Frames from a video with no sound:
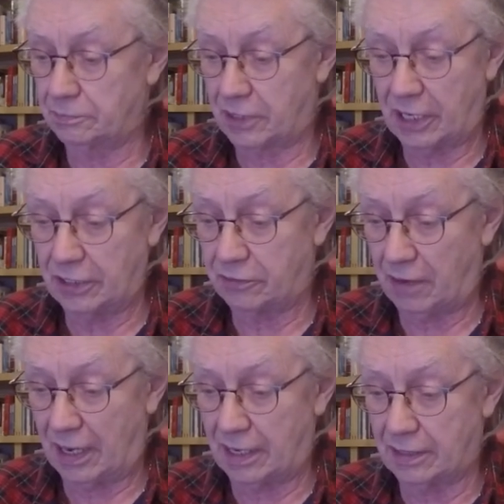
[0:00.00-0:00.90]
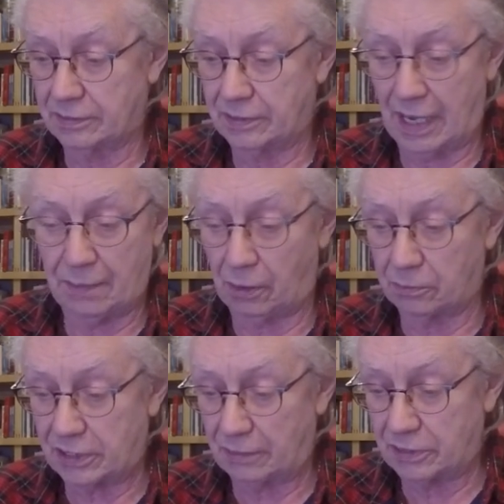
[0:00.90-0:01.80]
Keith Venner,
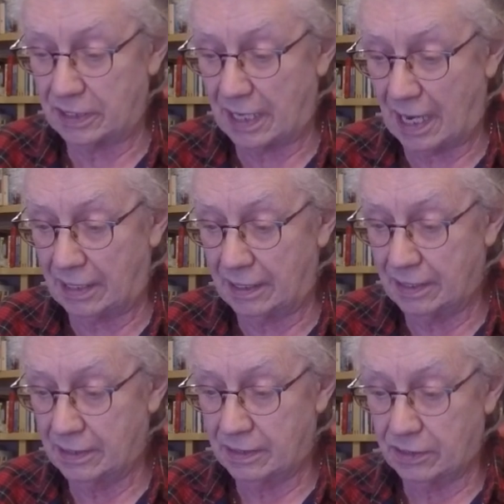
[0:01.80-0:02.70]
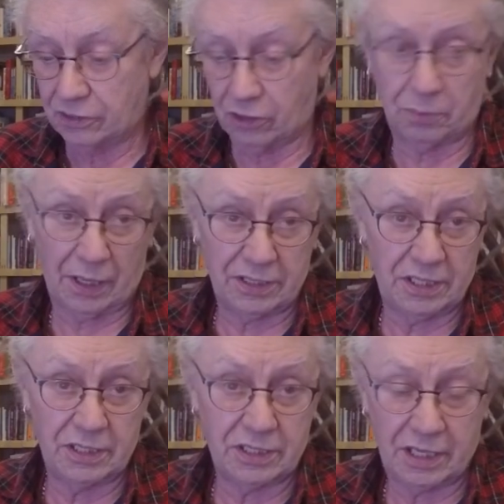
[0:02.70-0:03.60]
A-Bomb79, Joe
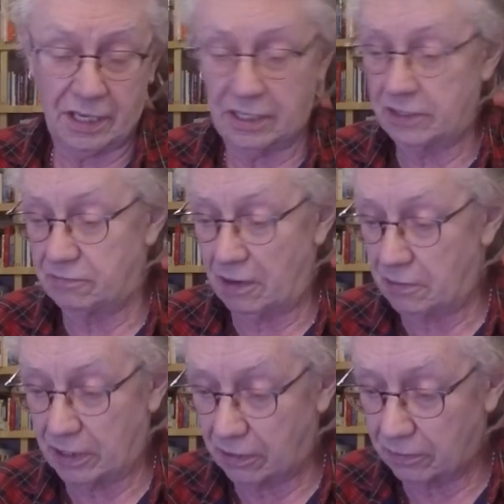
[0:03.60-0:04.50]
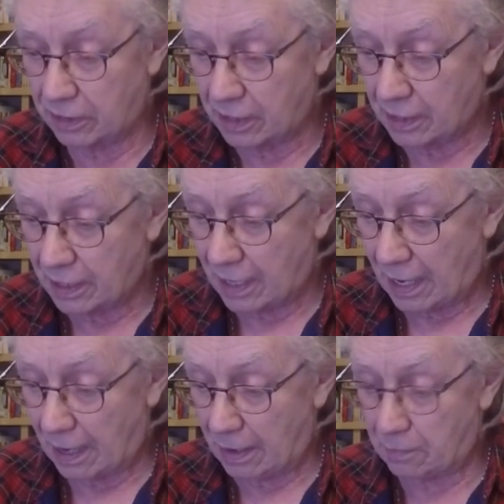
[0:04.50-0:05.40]
Piezinski is very good,
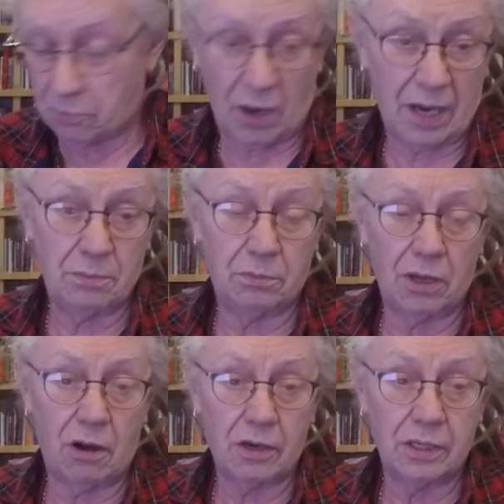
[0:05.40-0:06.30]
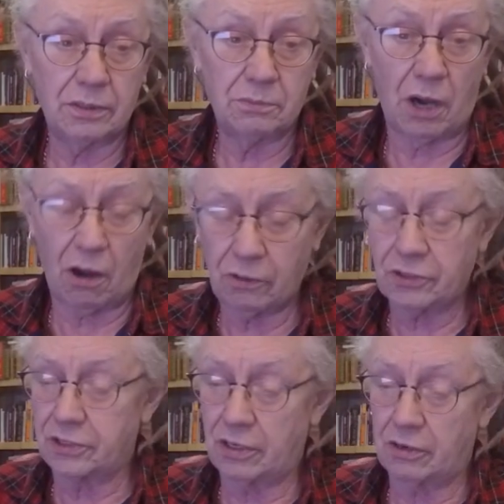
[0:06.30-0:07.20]
Brian Block, but
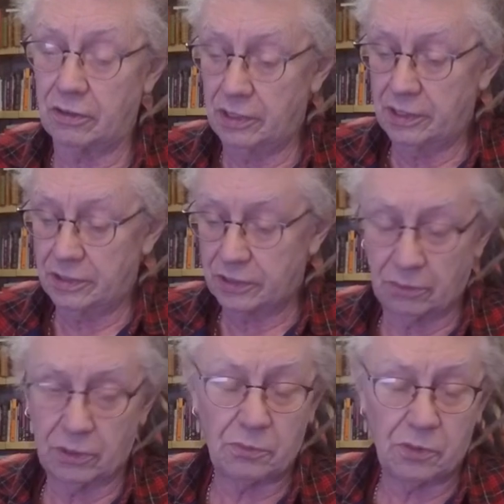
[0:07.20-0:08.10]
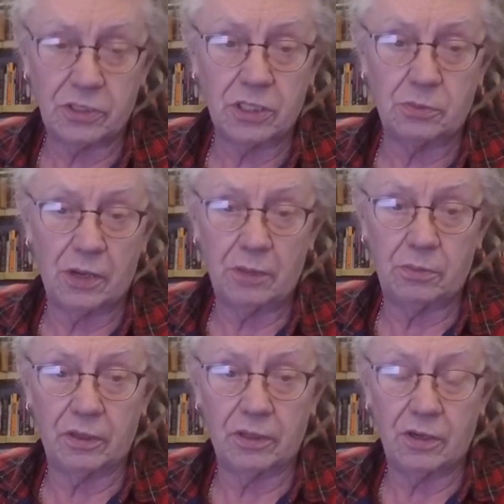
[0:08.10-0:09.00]
also some of the British
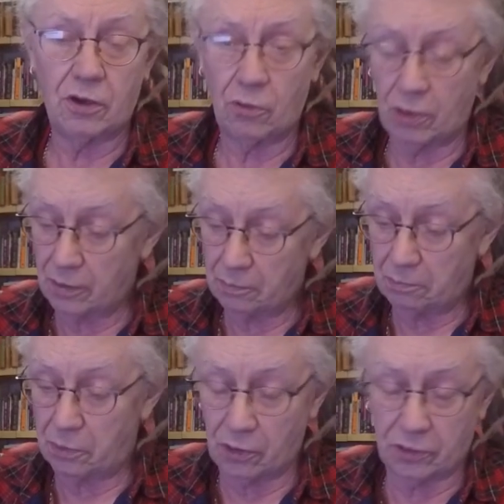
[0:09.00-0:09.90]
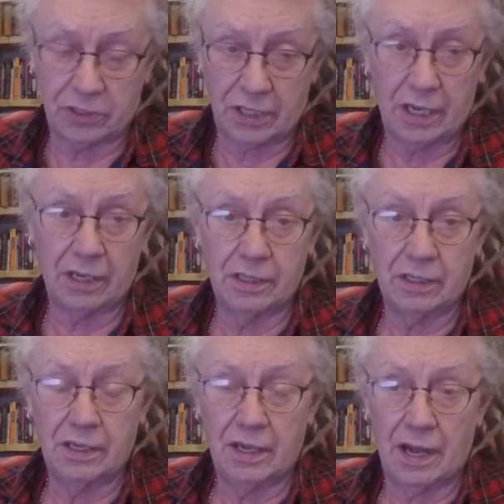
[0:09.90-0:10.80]
people who are posting
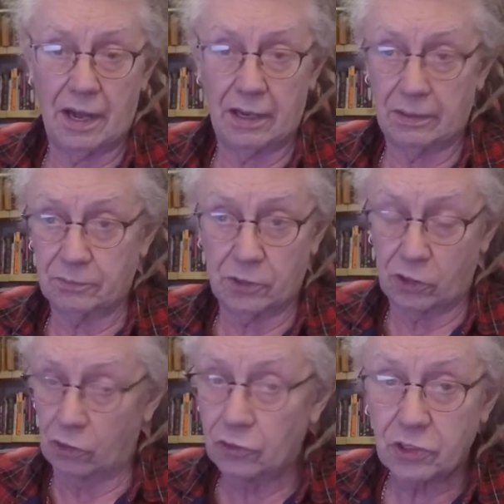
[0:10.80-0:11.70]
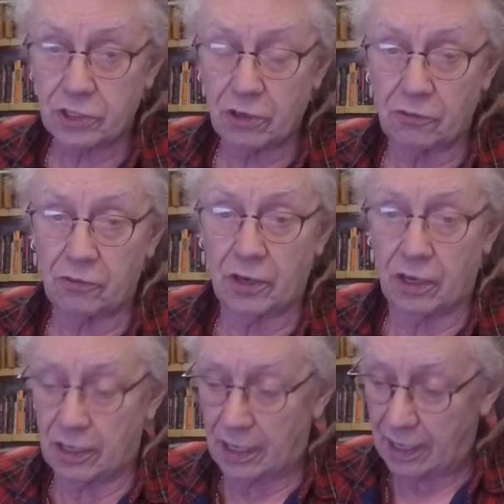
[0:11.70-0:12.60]
good stuff,
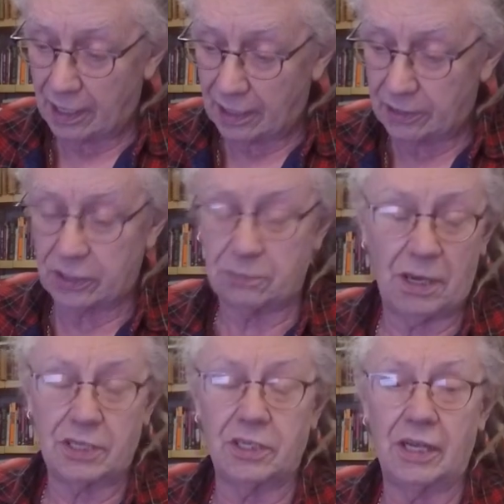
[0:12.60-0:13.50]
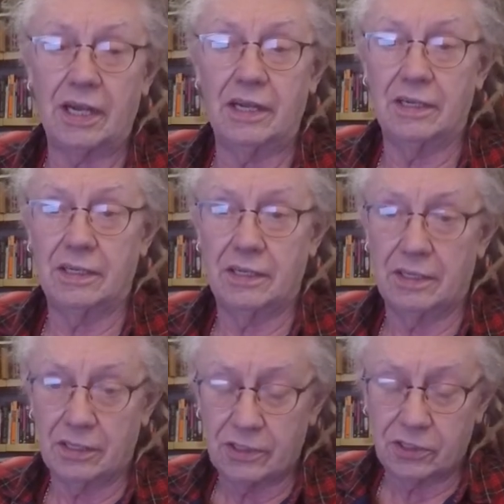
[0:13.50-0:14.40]
and especially
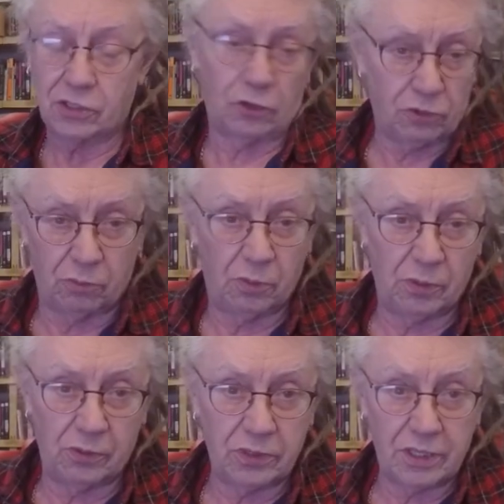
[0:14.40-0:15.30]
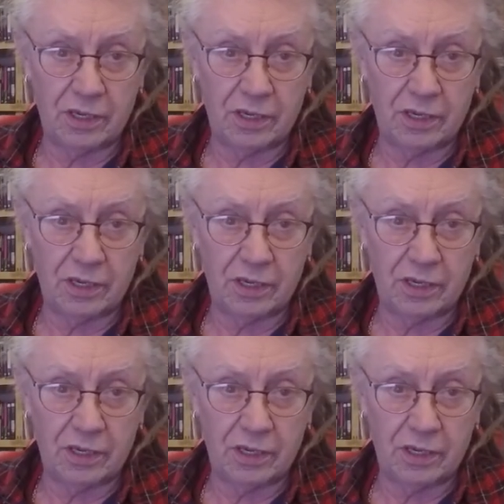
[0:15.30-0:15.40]
John Double Boost,